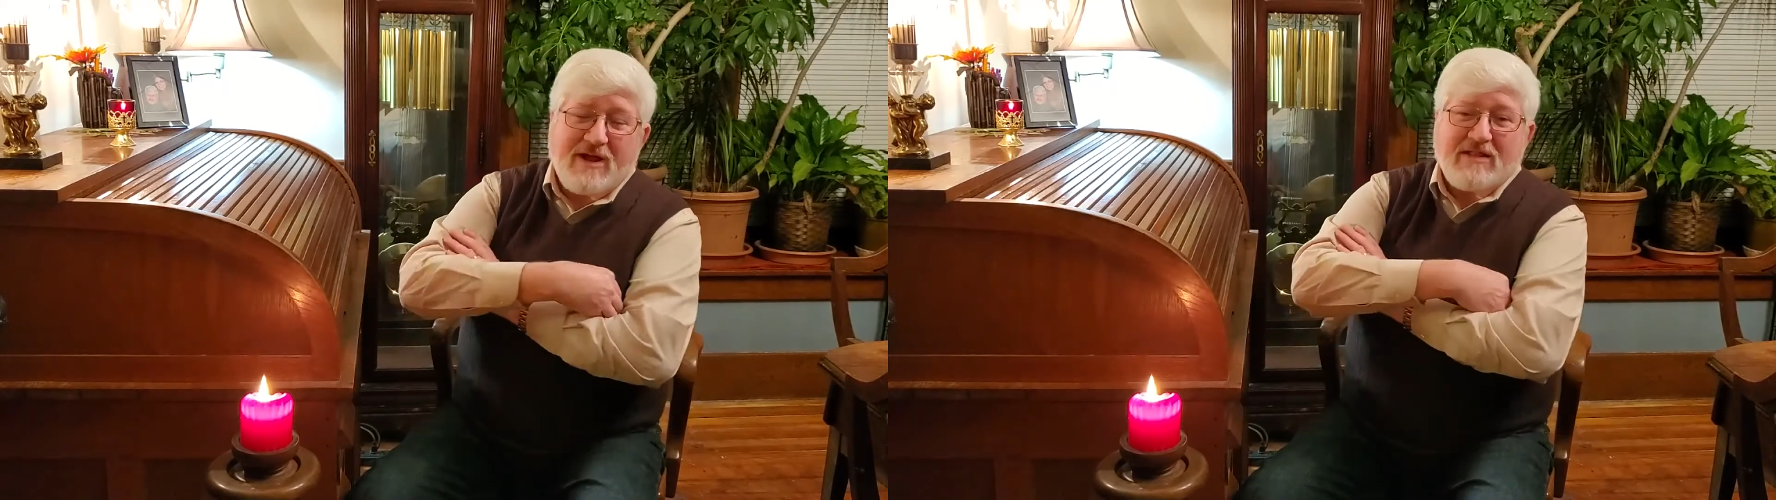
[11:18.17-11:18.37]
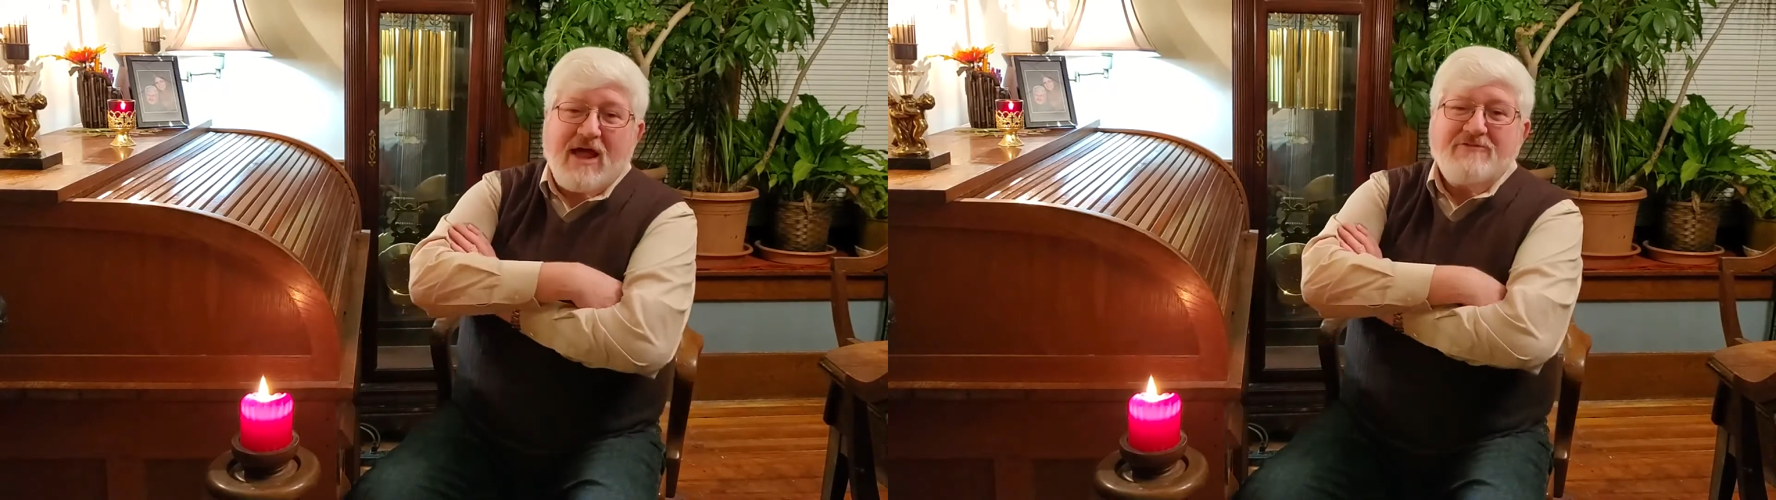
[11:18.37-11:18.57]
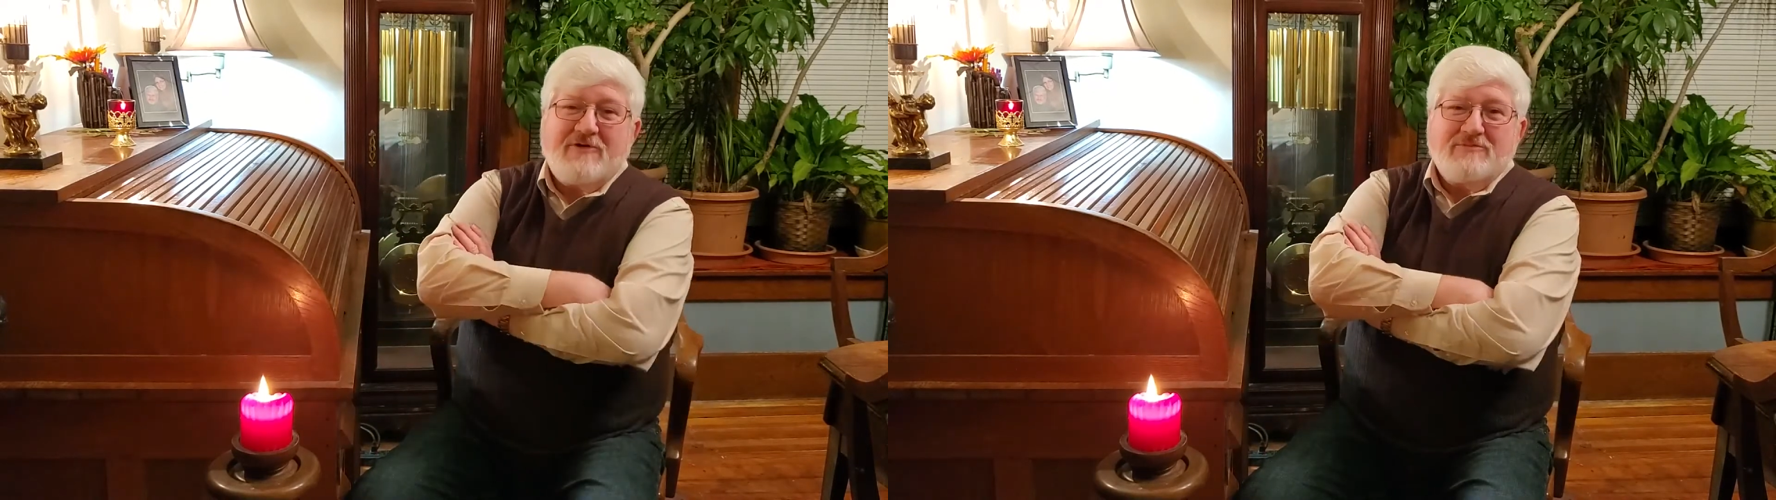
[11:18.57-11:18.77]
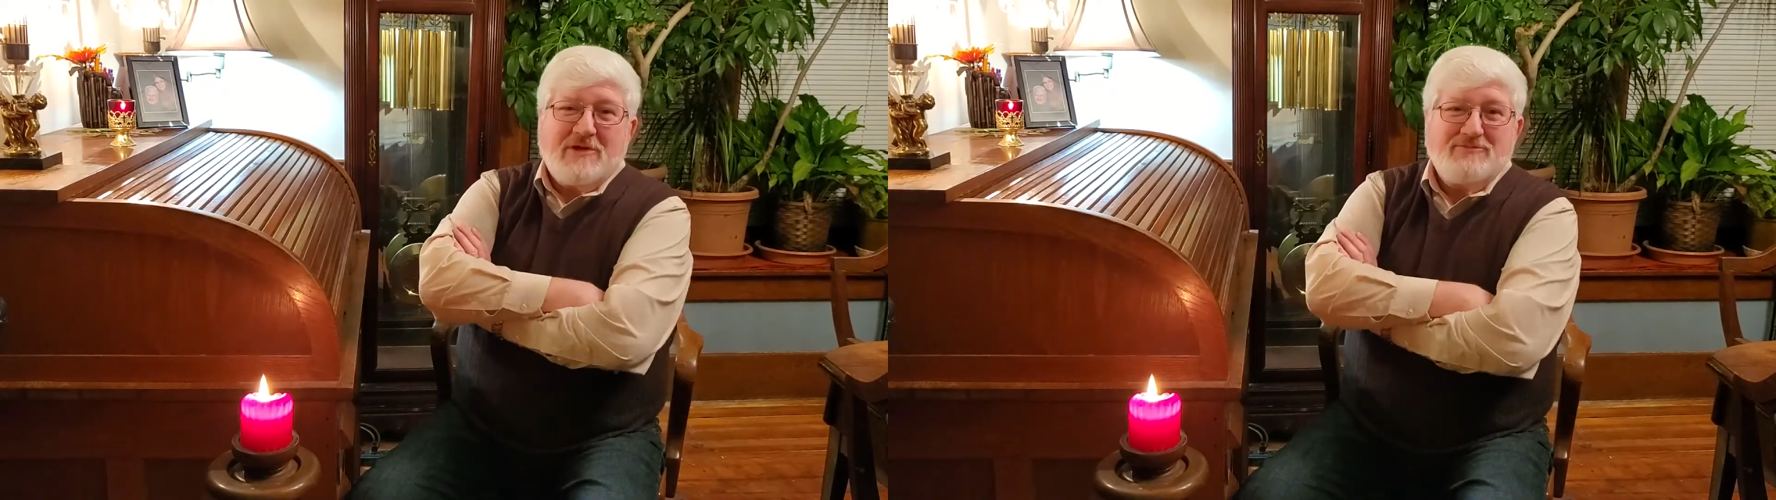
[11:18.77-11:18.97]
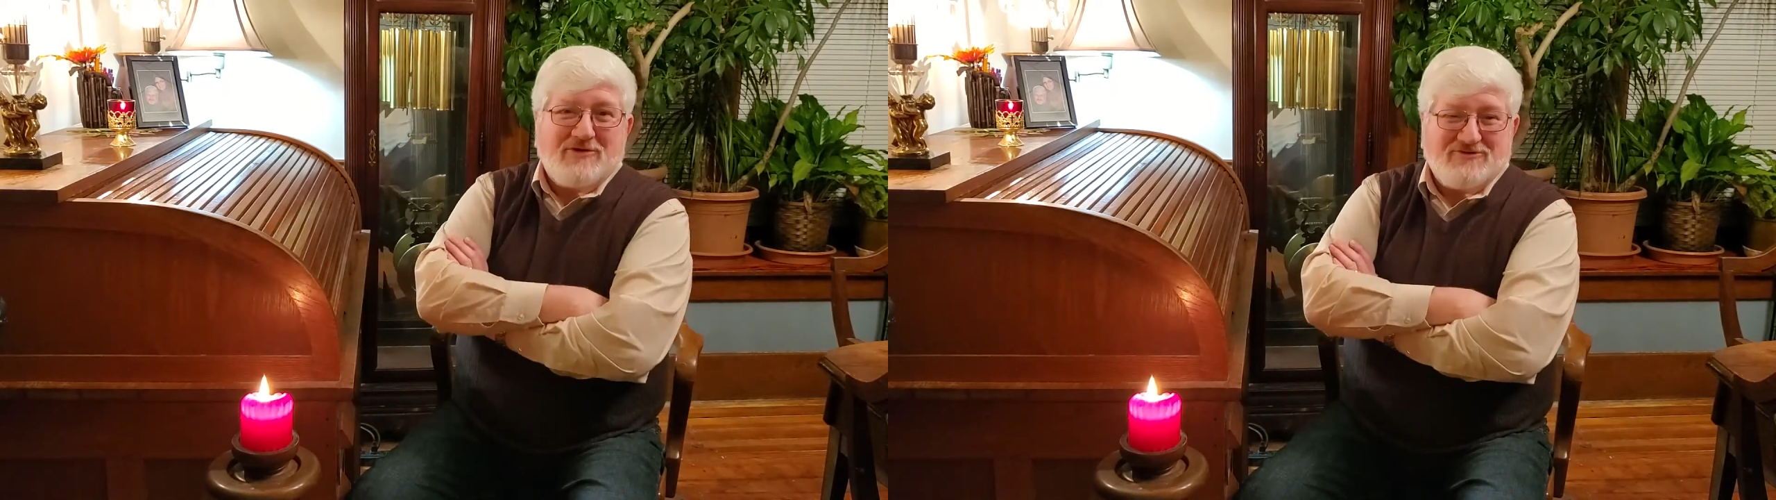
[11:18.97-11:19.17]
my life on
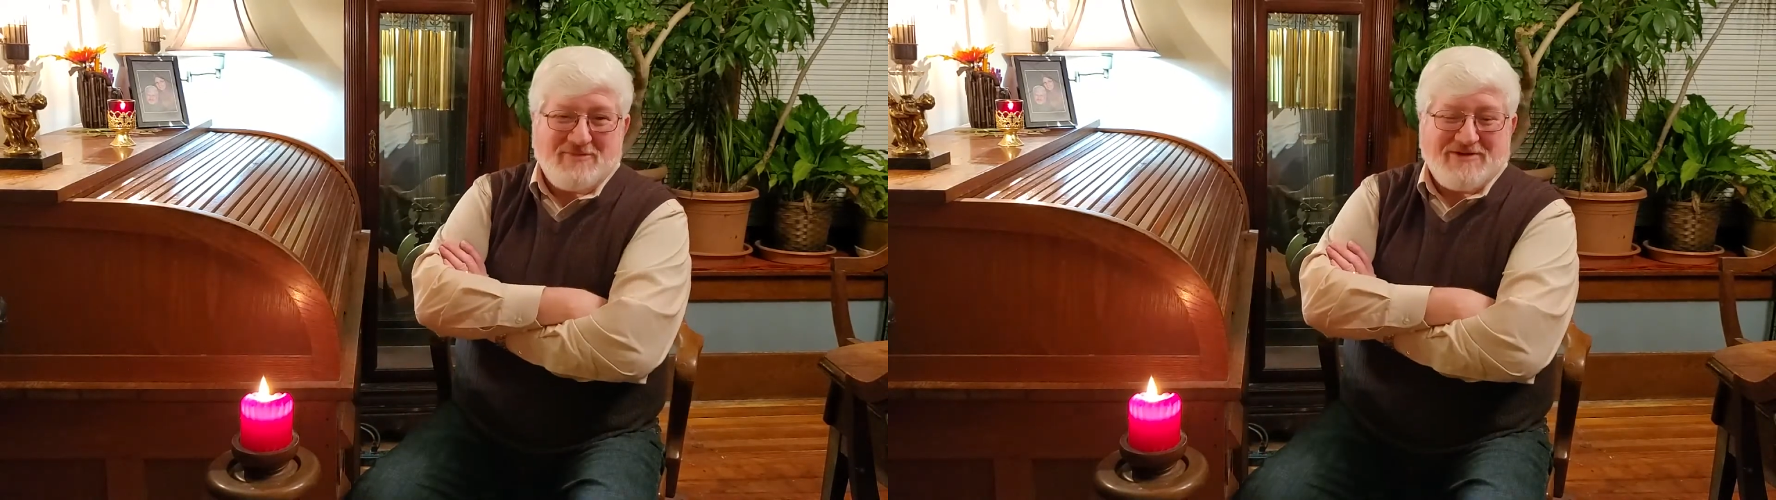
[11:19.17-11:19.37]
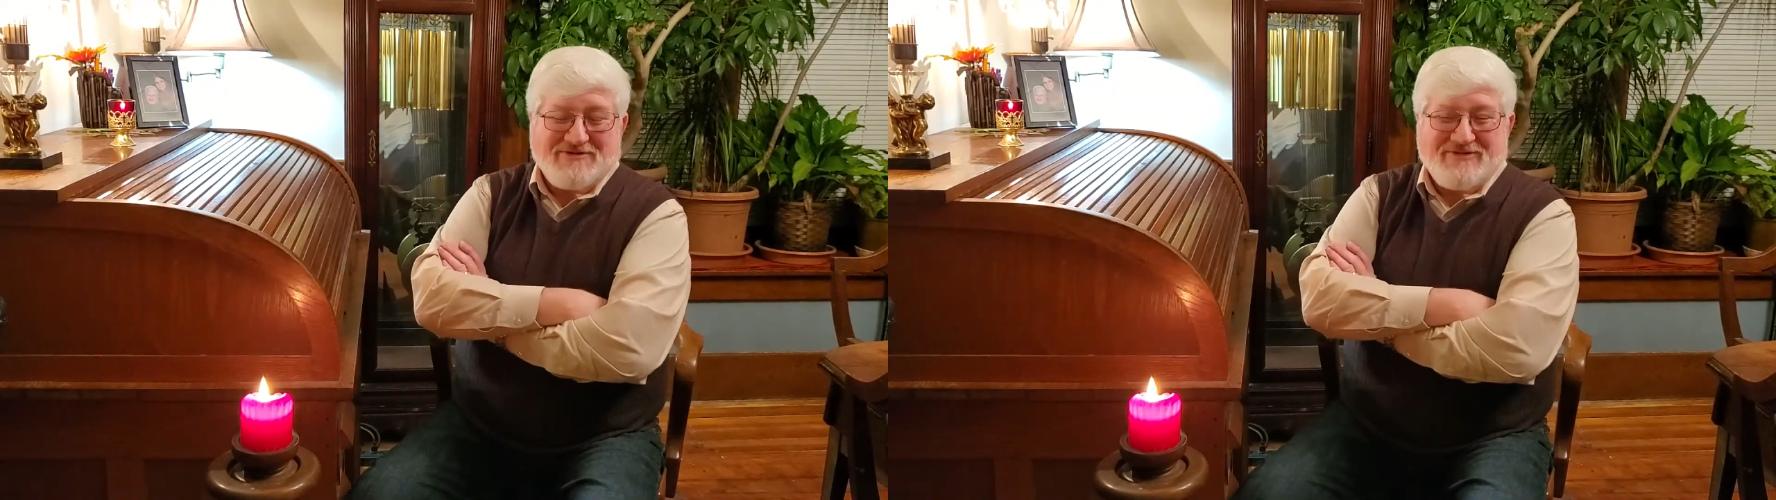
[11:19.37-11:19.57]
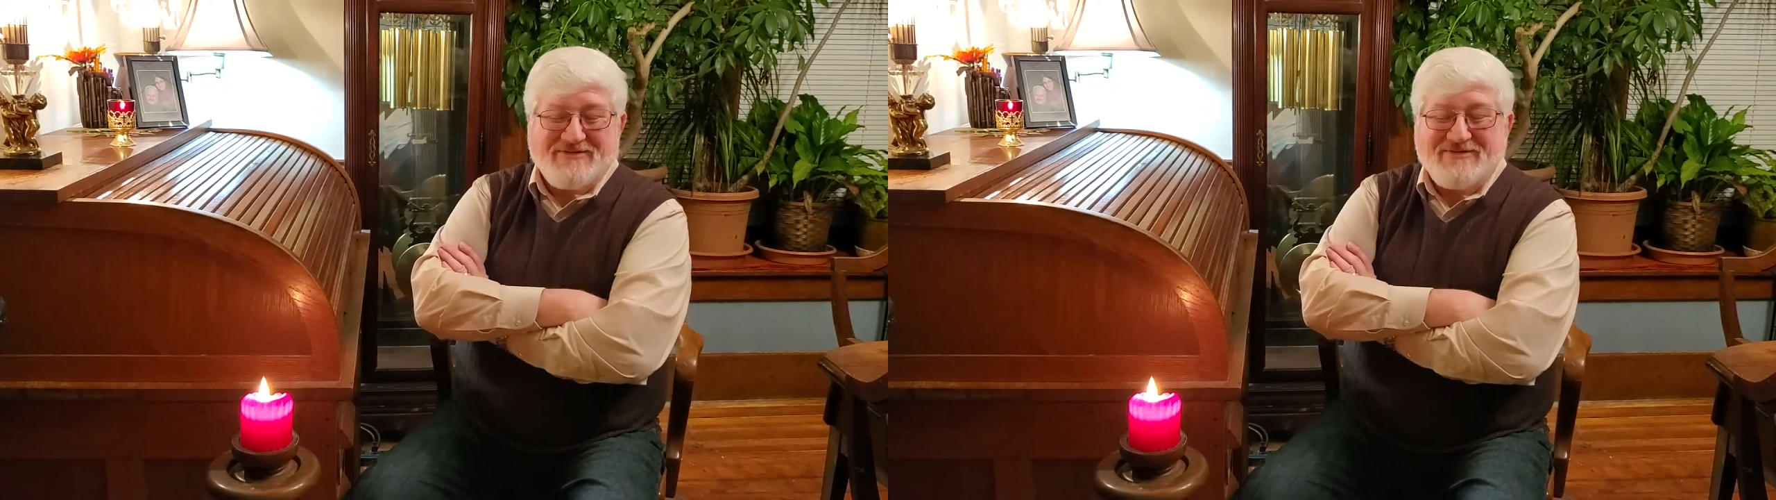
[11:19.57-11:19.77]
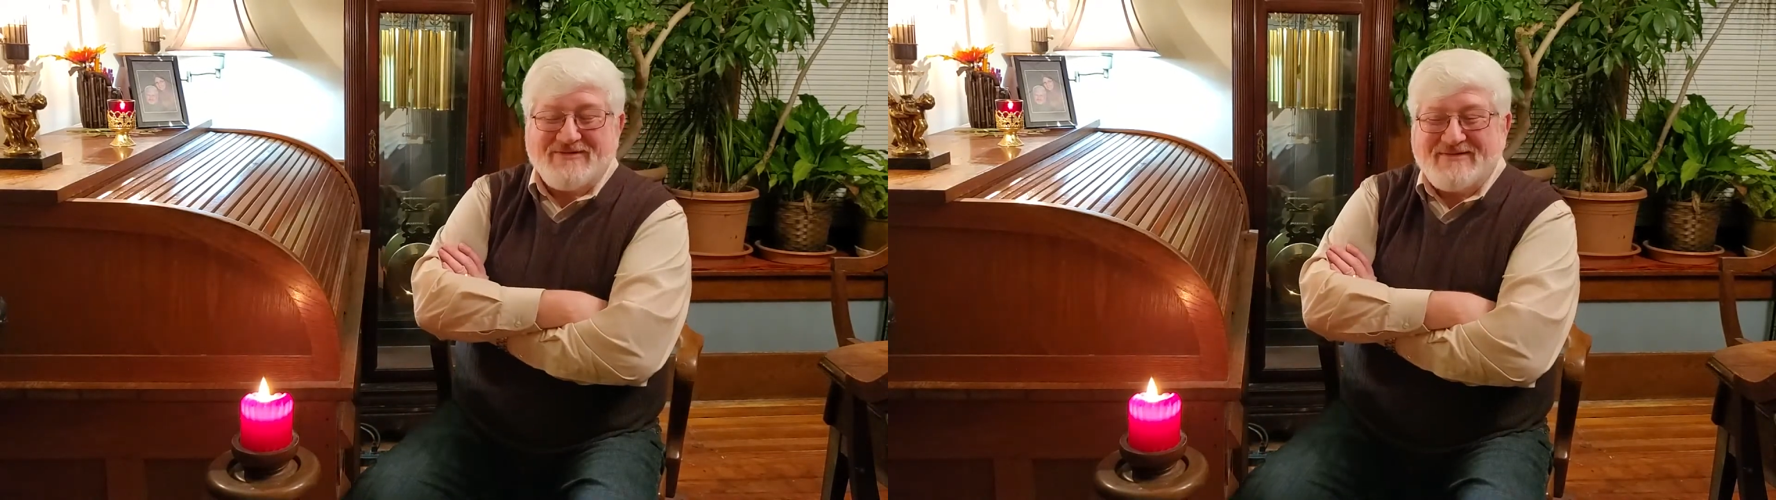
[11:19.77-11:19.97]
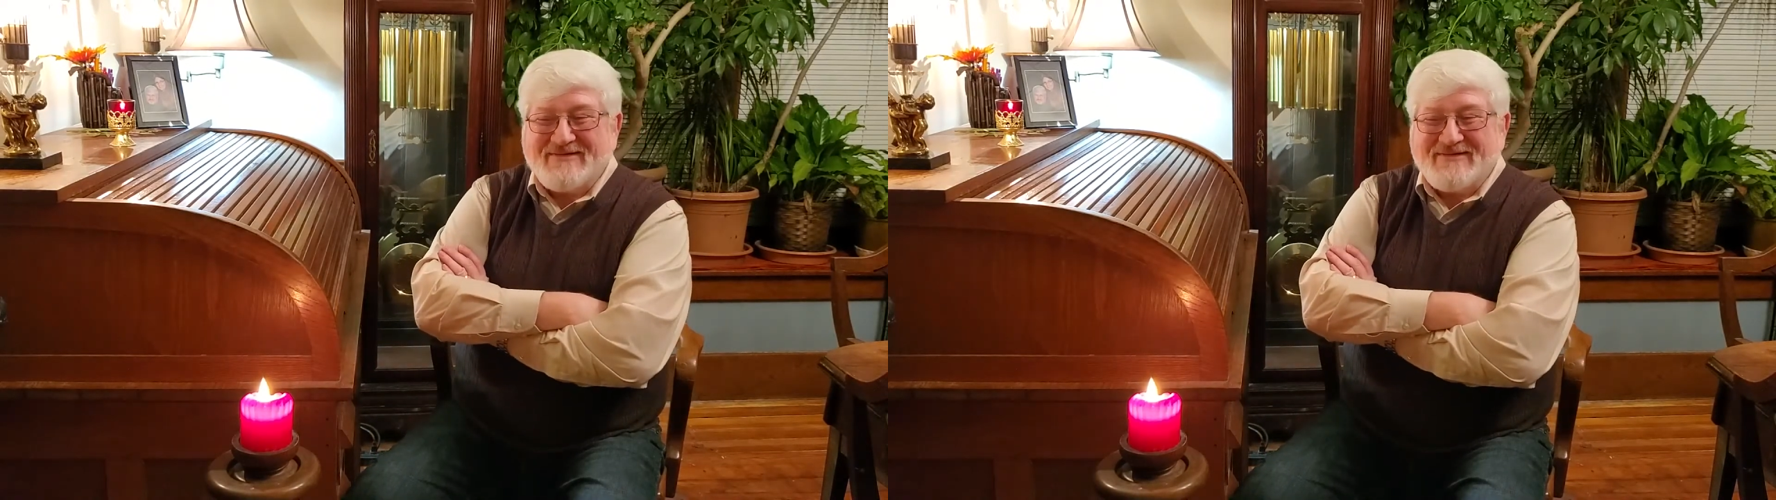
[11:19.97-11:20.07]
blood pressure medicine.